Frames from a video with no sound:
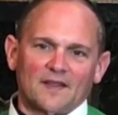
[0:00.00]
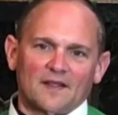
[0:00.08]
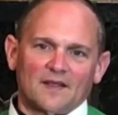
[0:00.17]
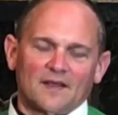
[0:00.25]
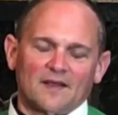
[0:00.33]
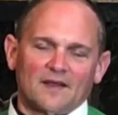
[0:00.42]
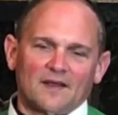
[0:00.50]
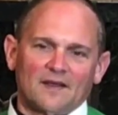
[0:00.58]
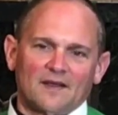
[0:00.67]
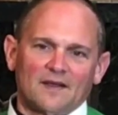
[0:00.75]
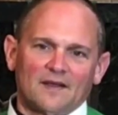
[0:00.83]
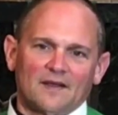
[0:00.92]

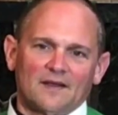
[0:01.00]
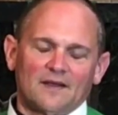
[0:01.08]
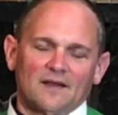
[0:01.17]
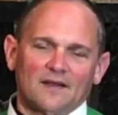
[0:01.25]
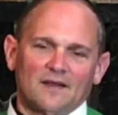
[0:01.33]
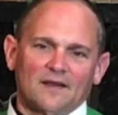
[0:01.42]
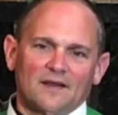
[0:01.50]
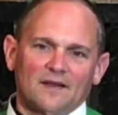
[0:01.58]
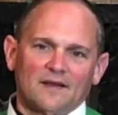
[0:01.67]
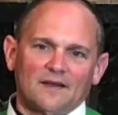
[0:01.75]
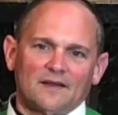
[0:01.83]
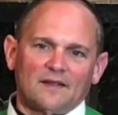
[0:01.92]

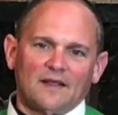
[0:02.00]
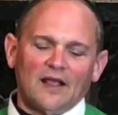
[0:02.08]
Nothing is said.